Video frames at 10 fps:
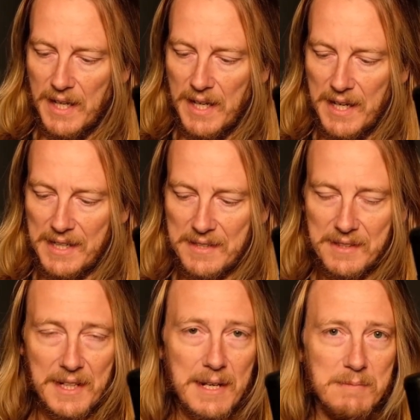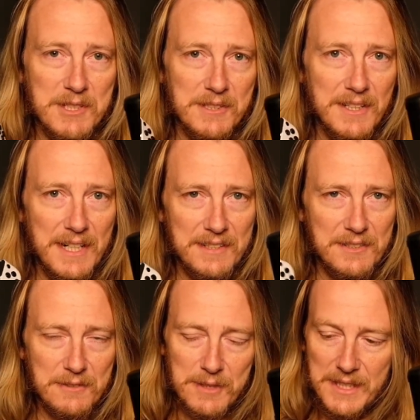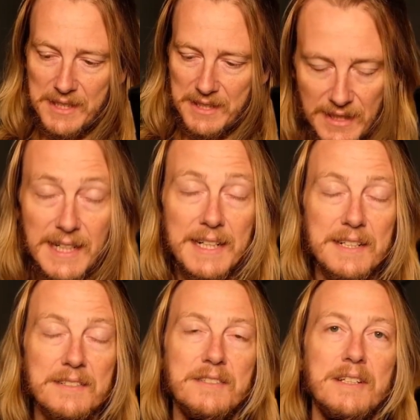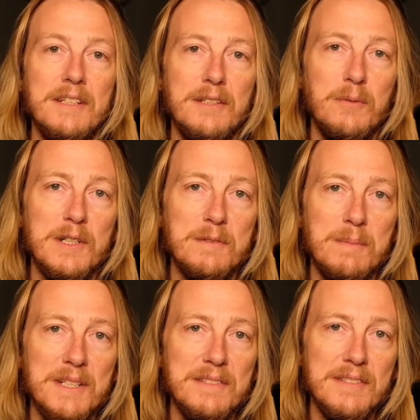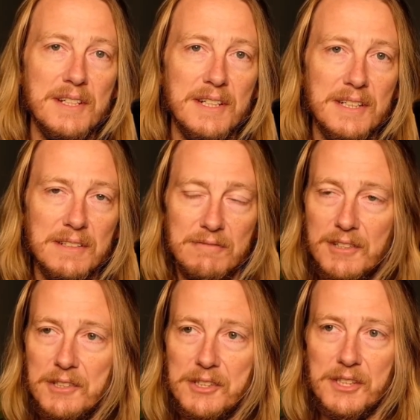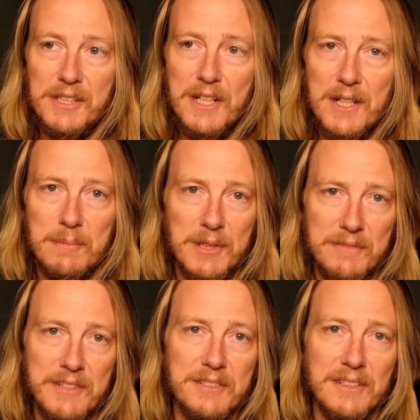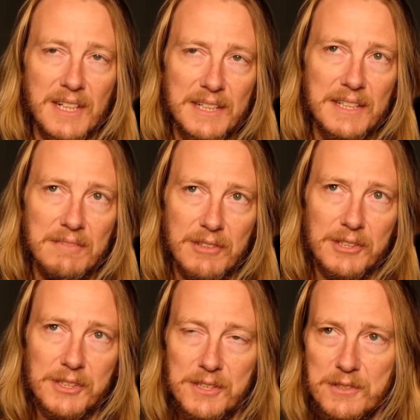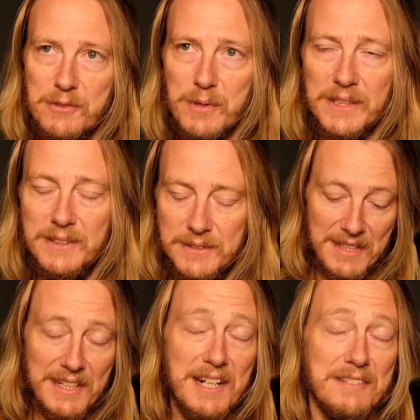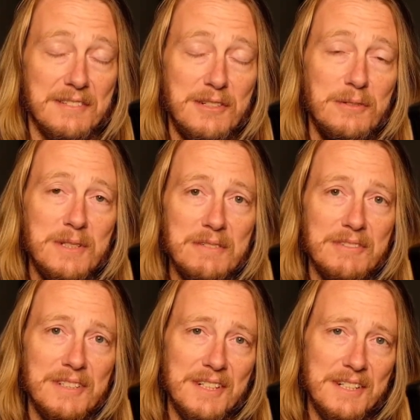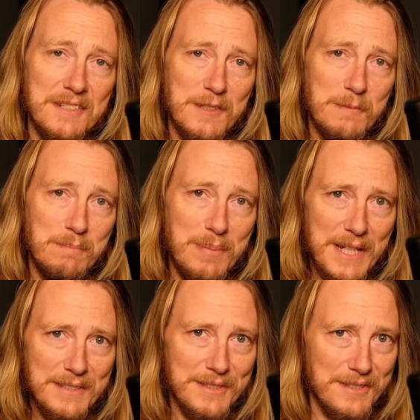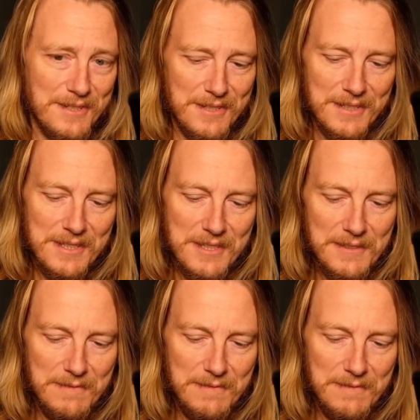I got the GameSir X3. It is the USB-C version. I believe there's a Lightning version as well. It has two different expanders on it.